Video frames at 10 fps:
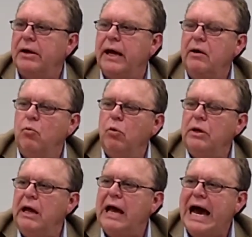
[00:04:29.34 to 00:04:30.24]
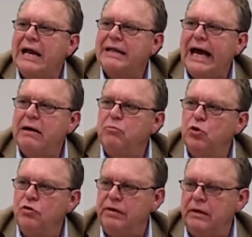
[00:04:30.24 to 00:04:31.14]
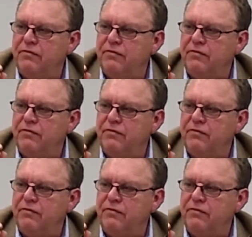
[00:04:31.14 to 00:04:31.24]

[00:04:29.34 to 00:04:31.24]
Okay, out of that movie,